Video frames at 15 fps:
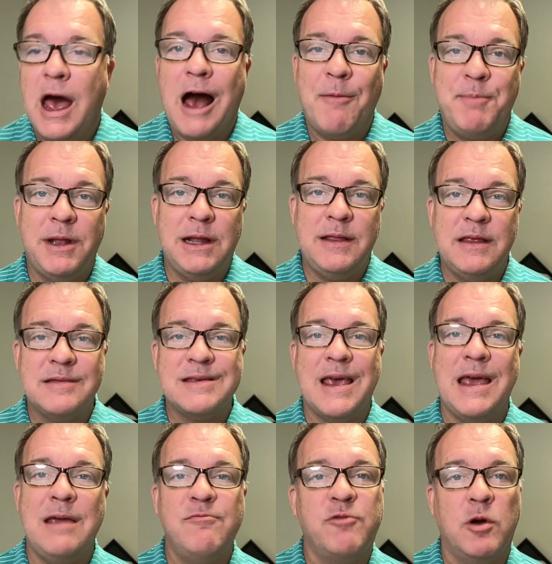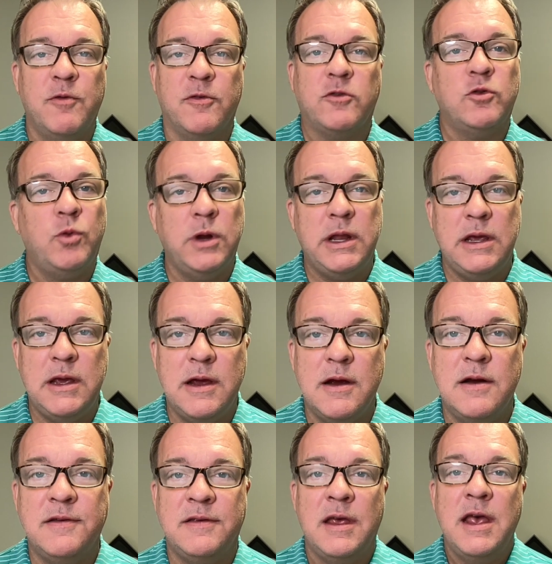I've been in this game for over 20
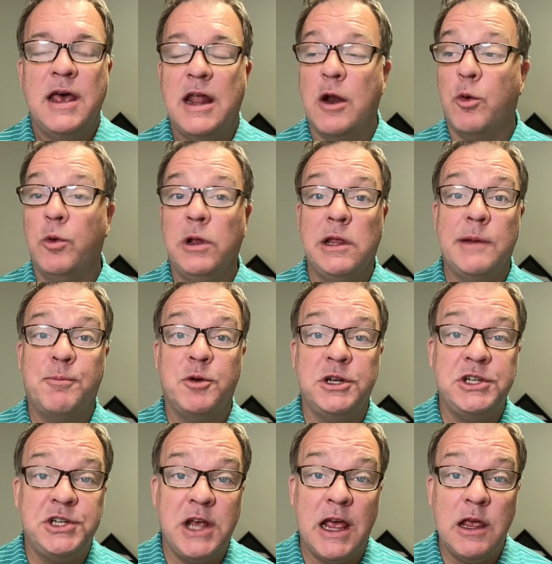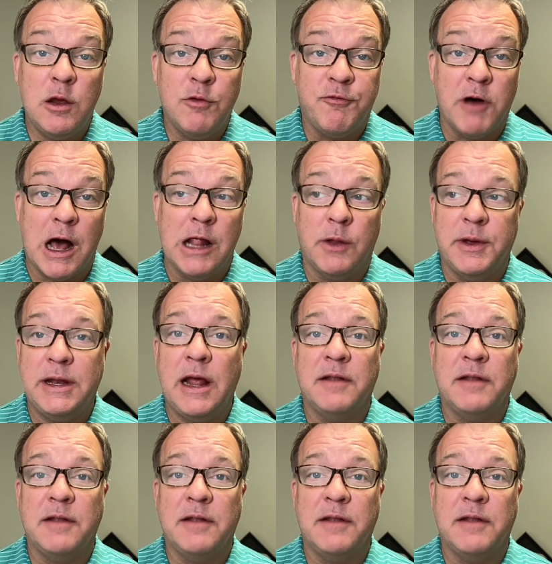years and I really appreciate you following.